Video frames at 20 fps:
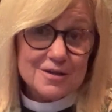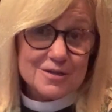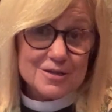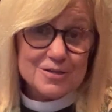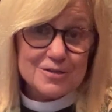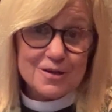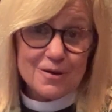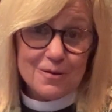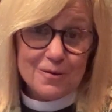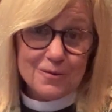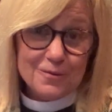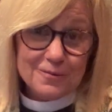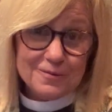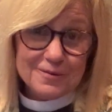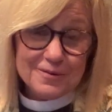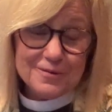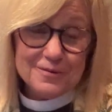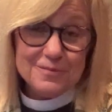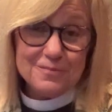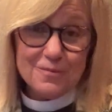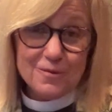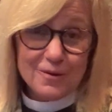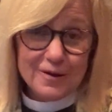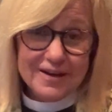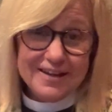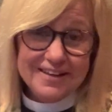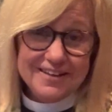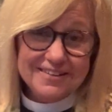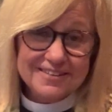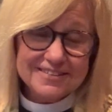So, good
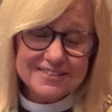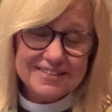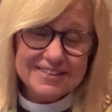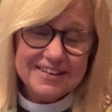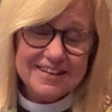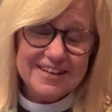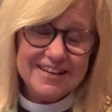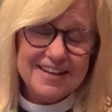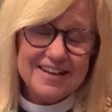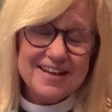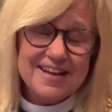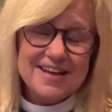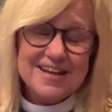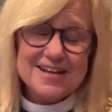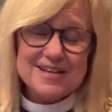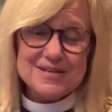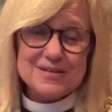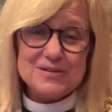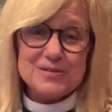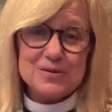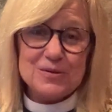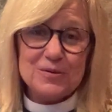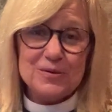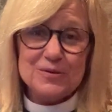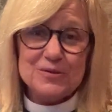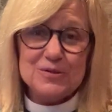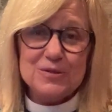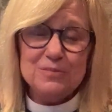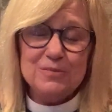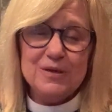morning. So
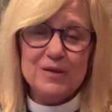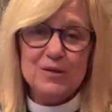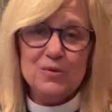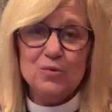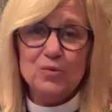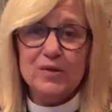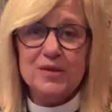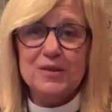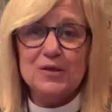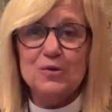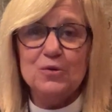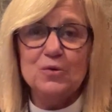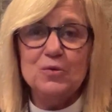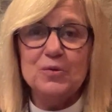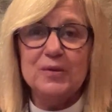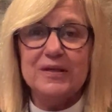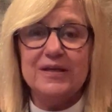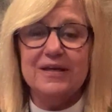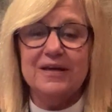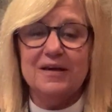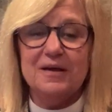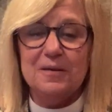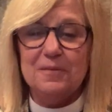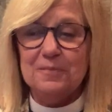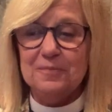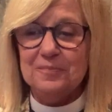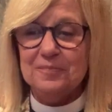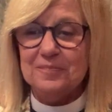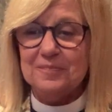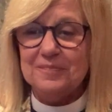good to be with you
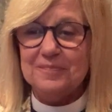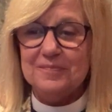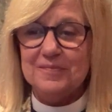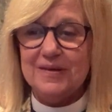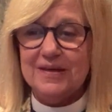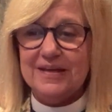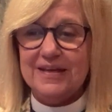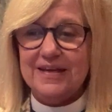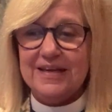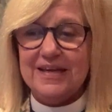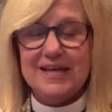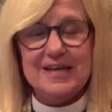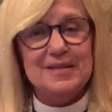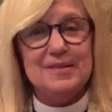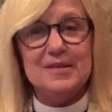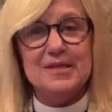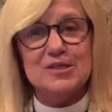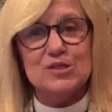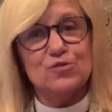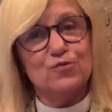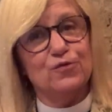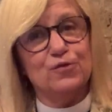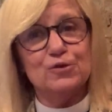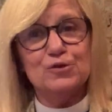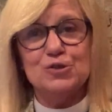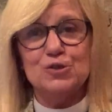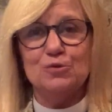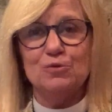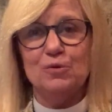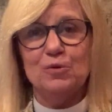in this
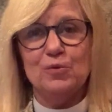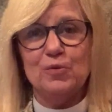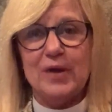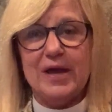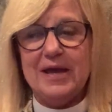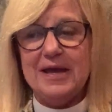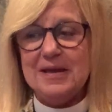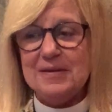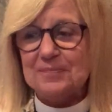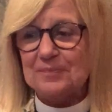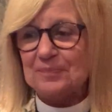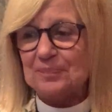virtual way.